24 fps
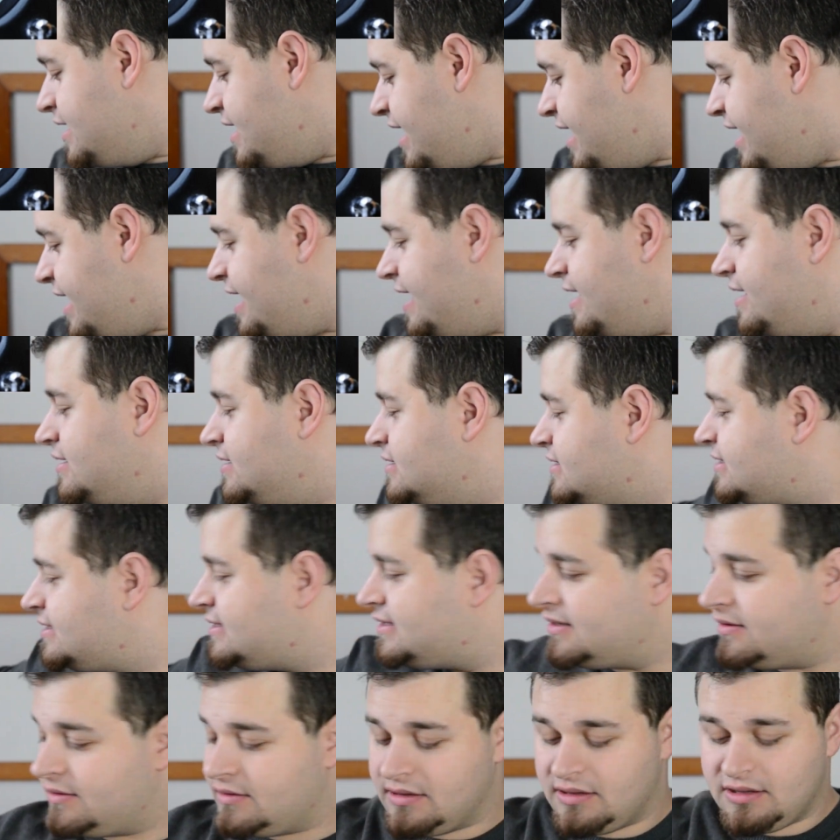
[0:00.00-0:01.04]

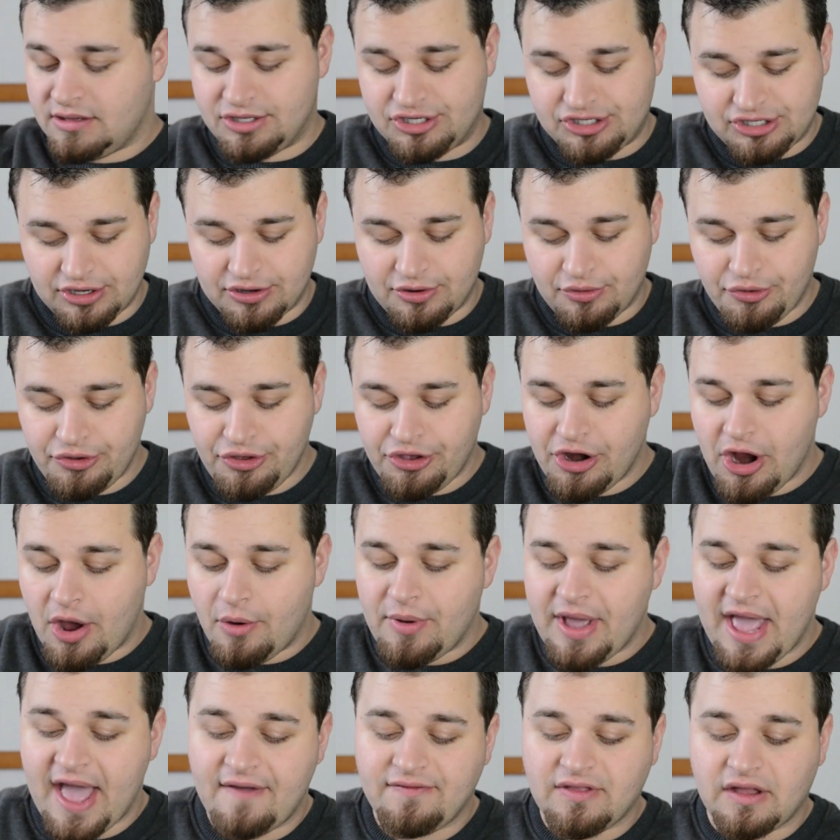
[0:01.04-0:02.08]
is so, you know,
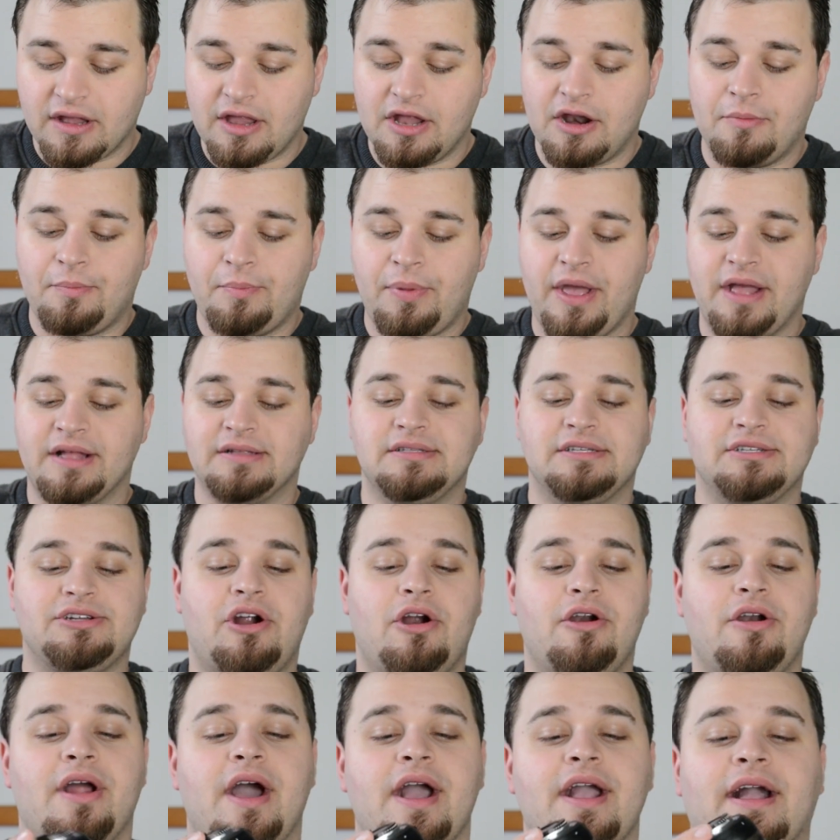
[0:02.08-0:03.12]
we have the little pins in
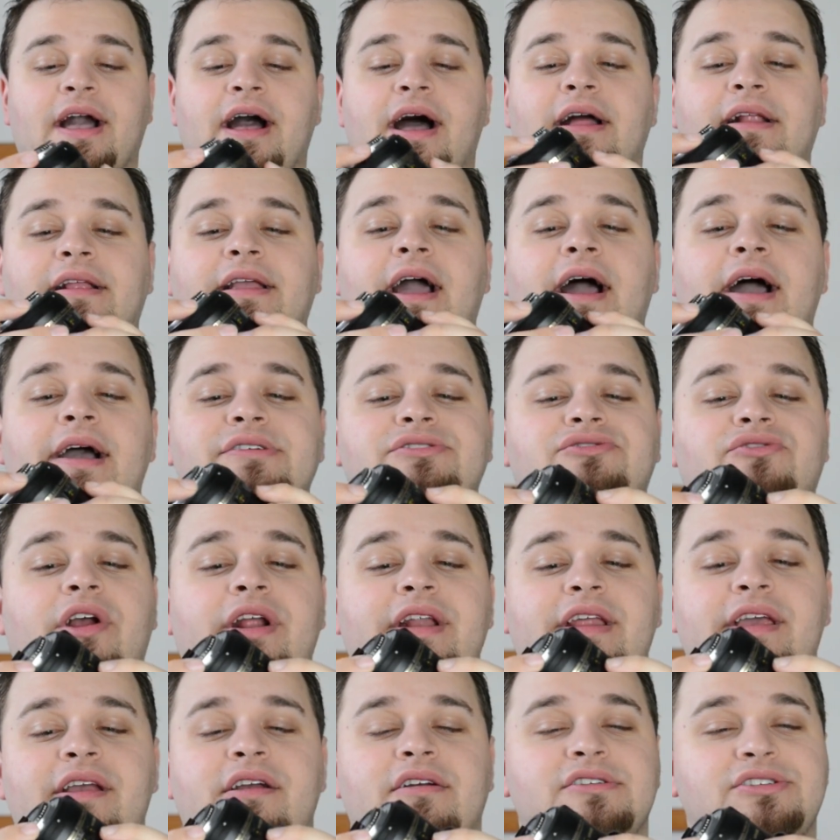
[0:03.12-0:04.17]
our Nikon guys
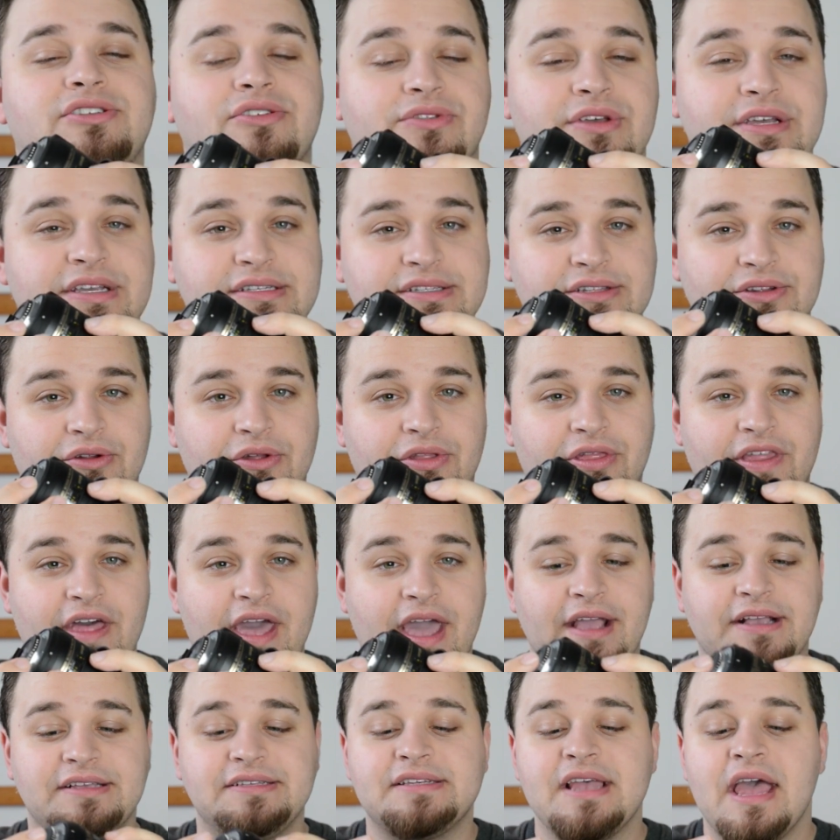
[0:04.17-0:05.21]
right here. So these little
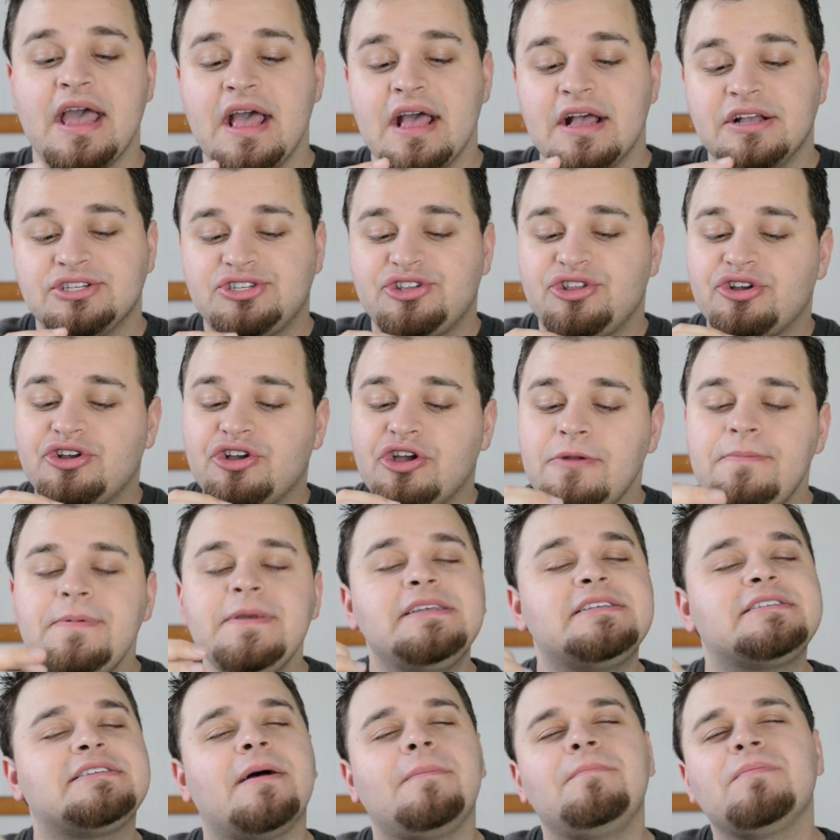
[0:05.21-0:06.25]
things. So there could
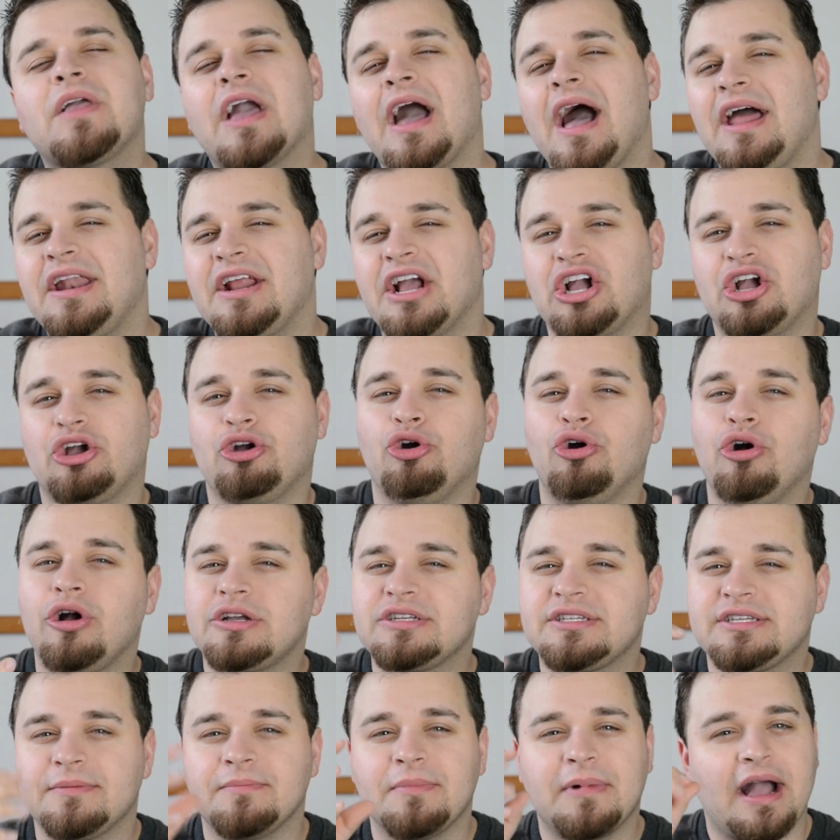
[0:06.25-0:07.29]
be some kind of
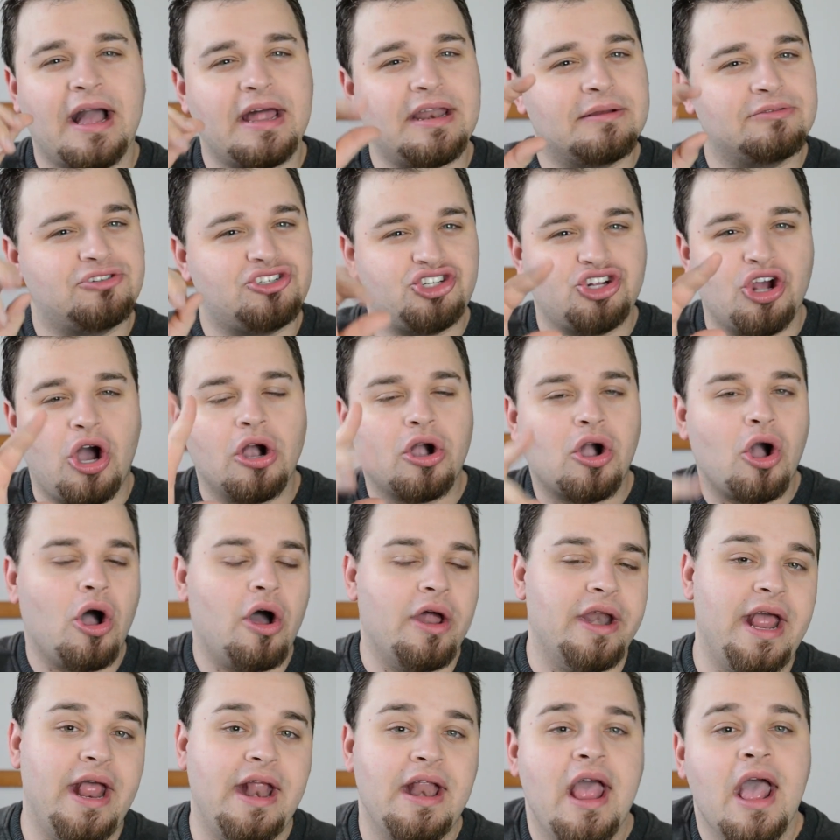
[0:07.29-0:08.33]
gook, some kind of junk
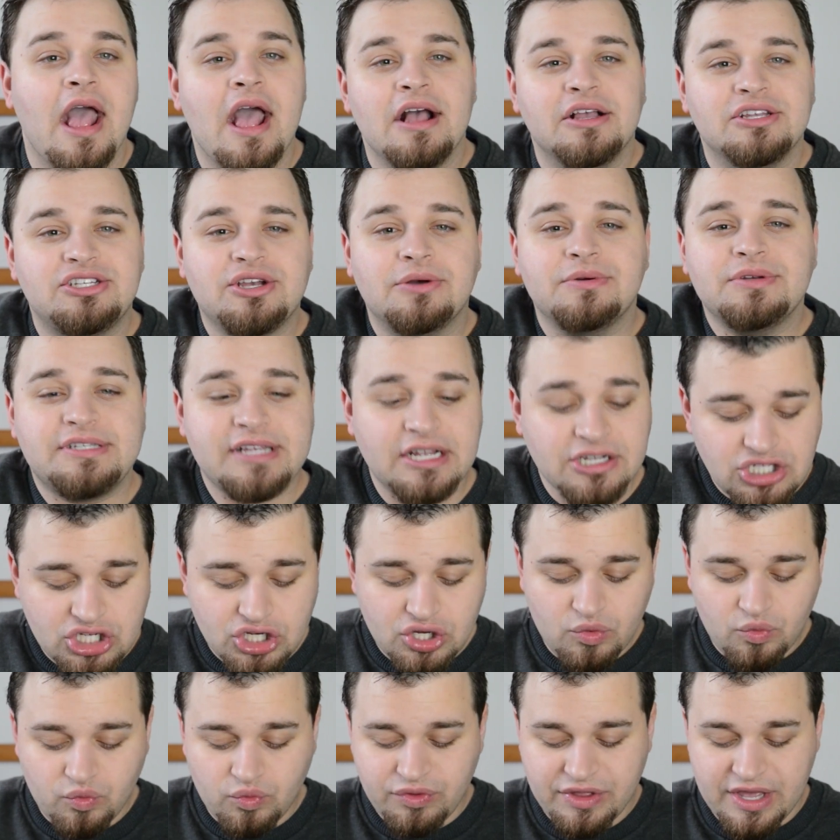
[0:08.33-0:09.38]
on it. So
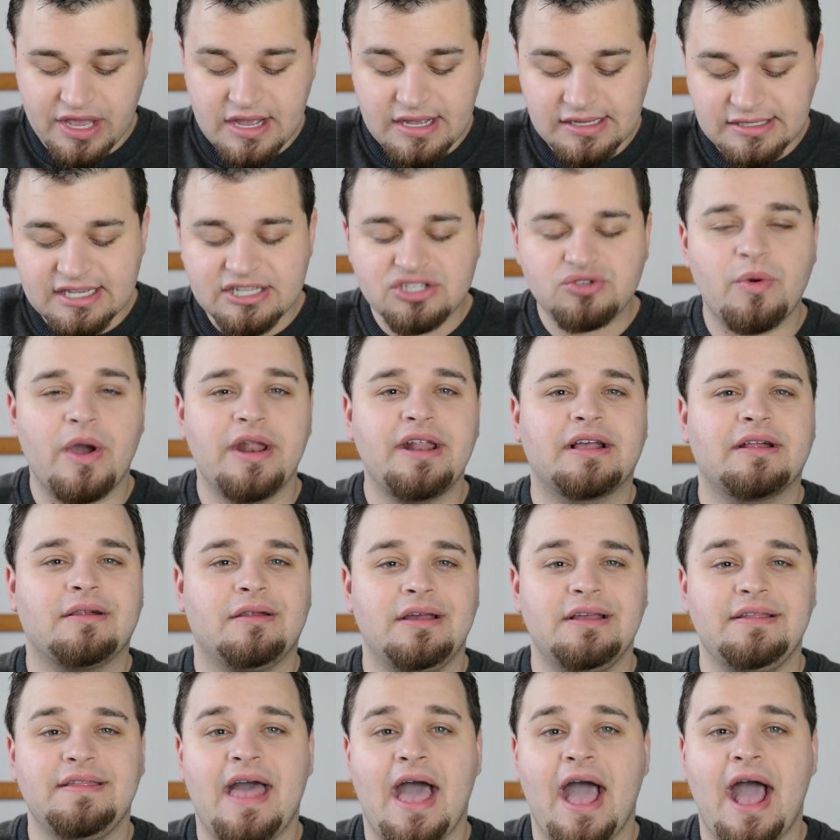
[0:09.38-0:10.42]
essentially the easiest way to
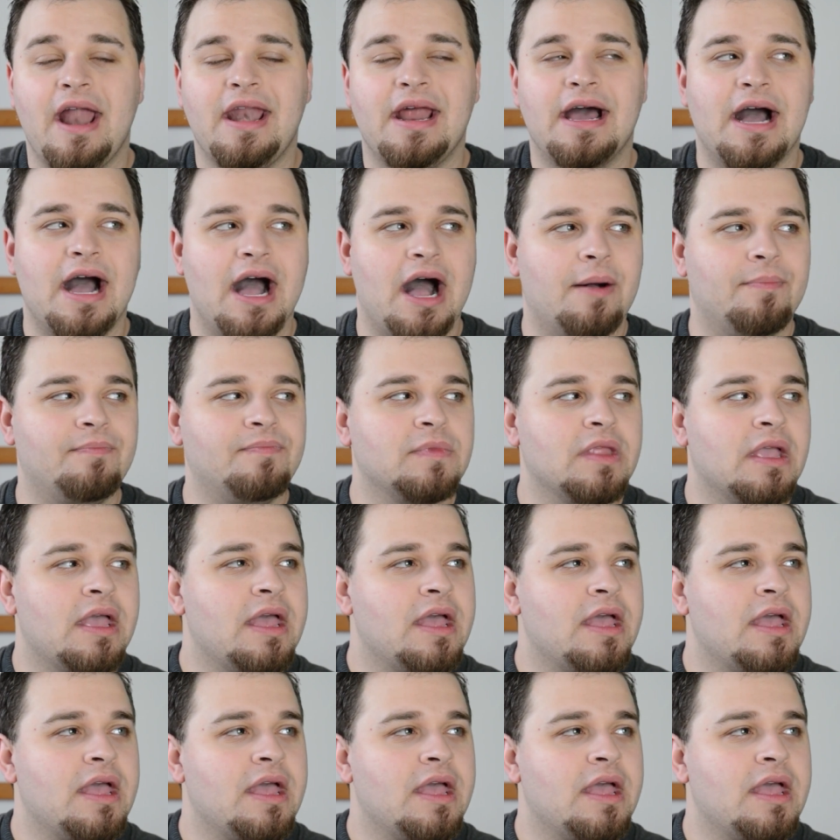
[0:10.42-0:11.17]
clean that, um,